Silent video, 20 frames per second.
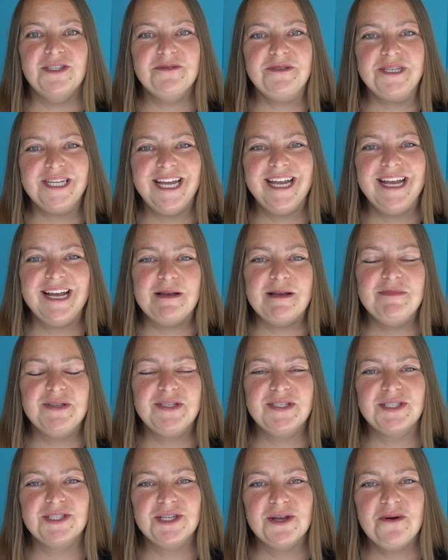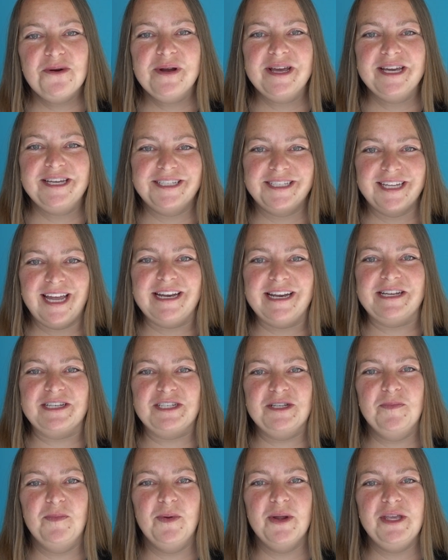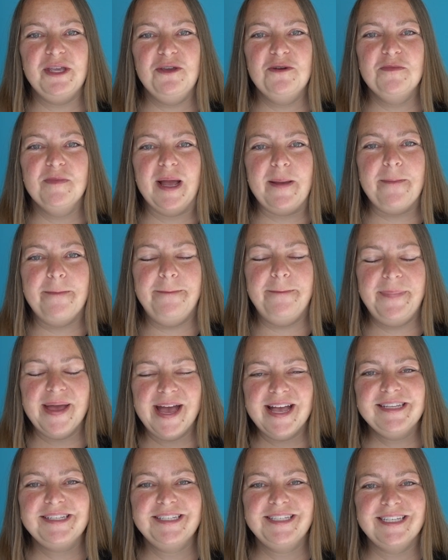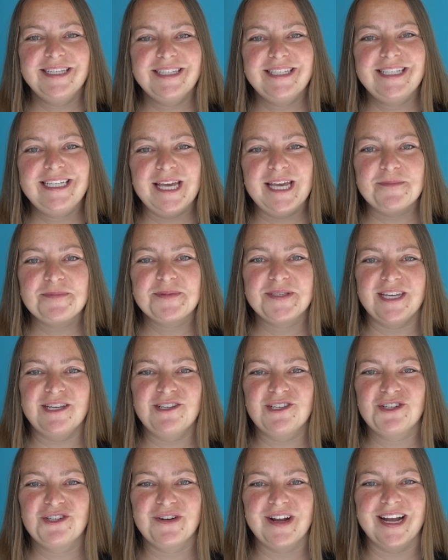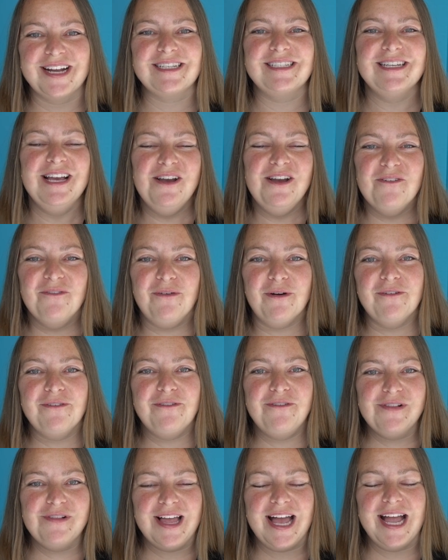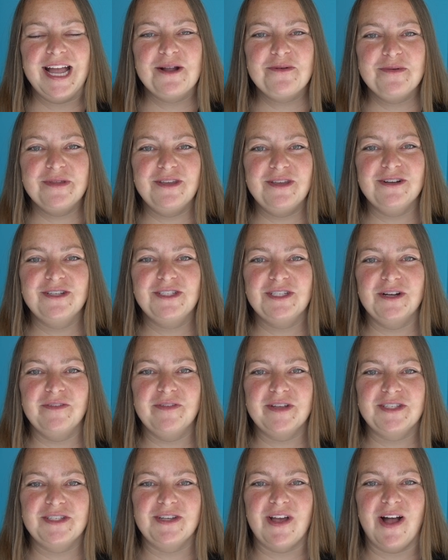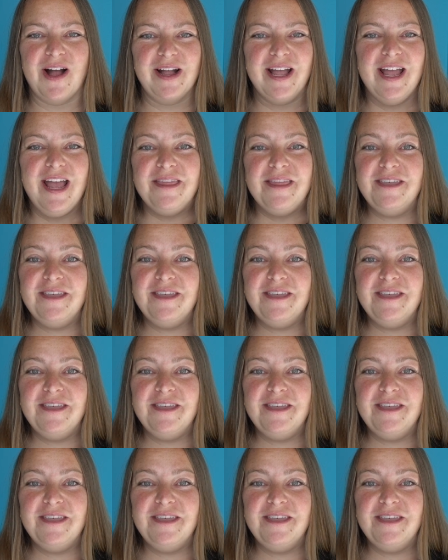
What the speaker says: Today I'm so excited to bring you my best tips and tricks for flying with your service dog.